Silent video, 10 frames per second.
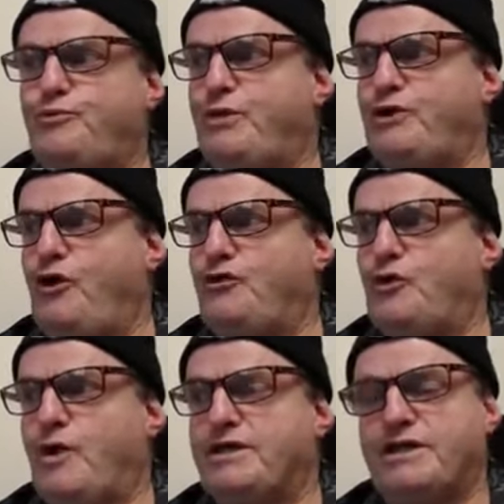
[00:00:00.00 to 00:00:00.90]
be not
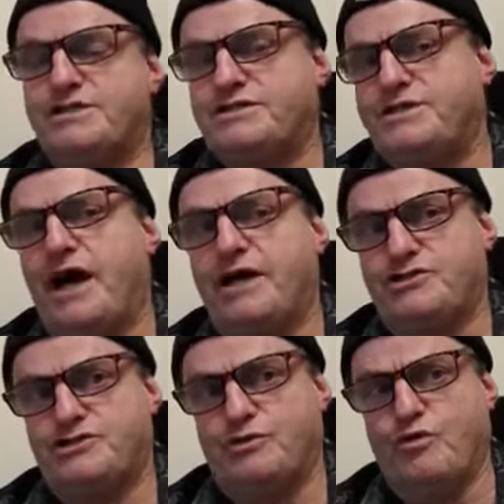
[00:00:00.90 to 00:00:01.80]
the one that
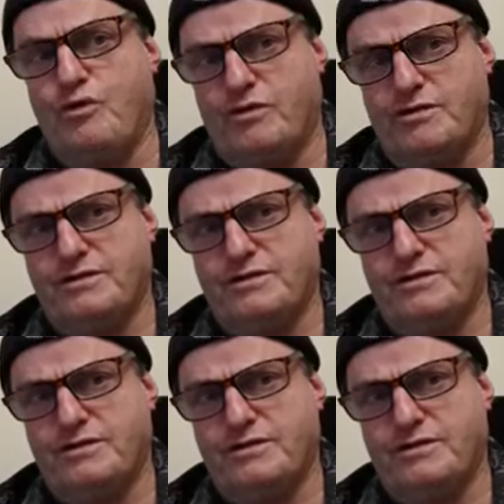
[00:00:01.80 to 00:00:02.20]
starts the war.